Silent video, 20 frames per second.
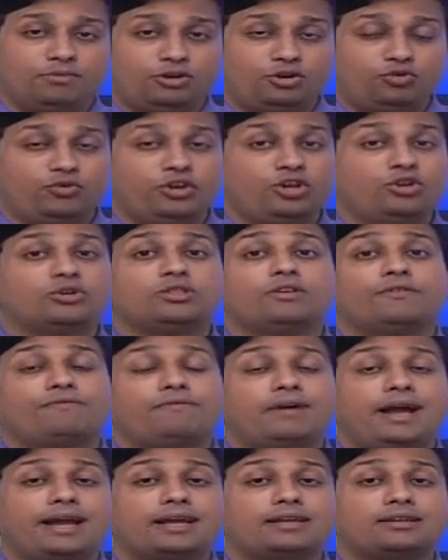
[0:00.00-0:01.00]
But do we know the
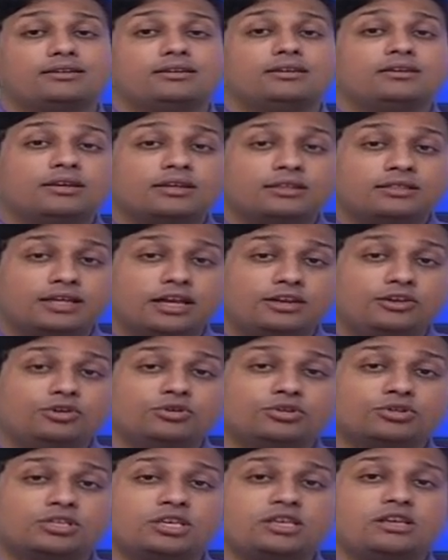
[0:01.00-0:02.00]
fact that
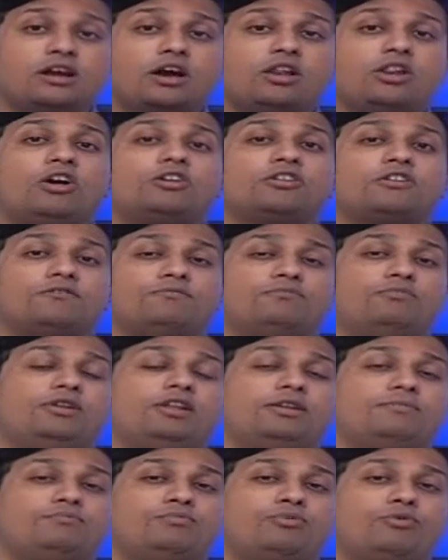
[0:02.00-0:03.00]
using a lot of
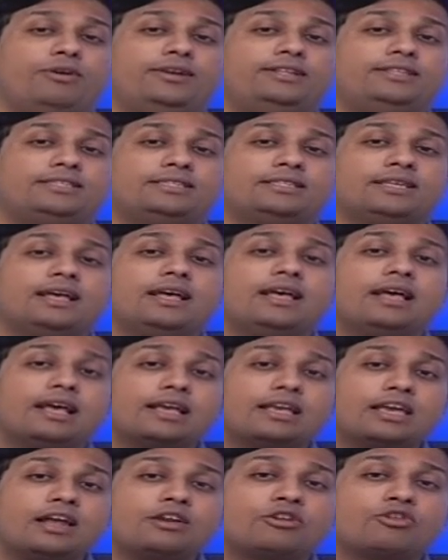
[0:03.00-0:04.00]
bullet points
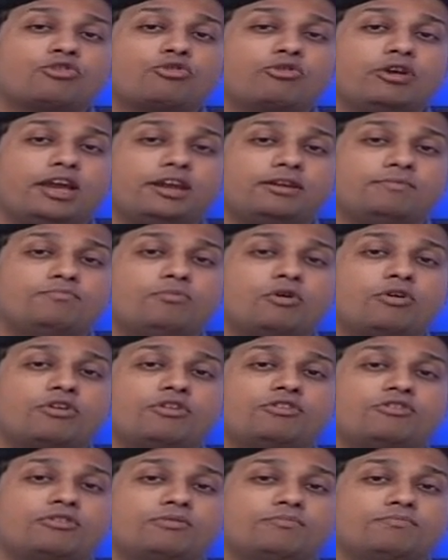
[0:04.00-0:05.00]
can create
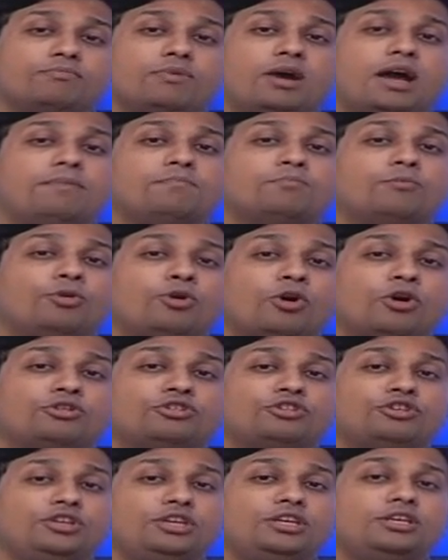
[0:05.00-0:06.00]
boredom and
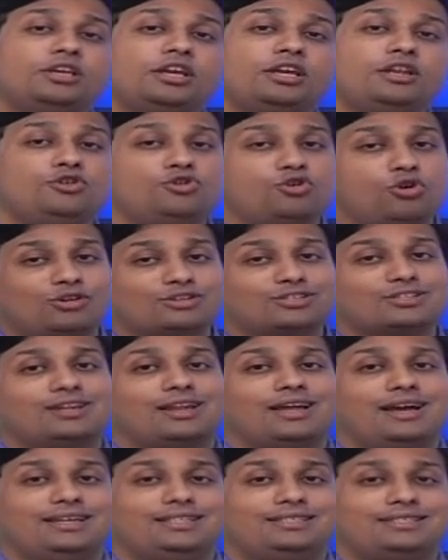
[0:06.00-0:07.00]
monotony in your
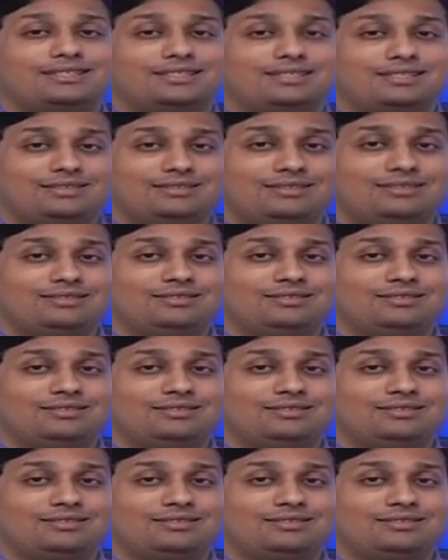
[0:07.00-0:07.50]
slides?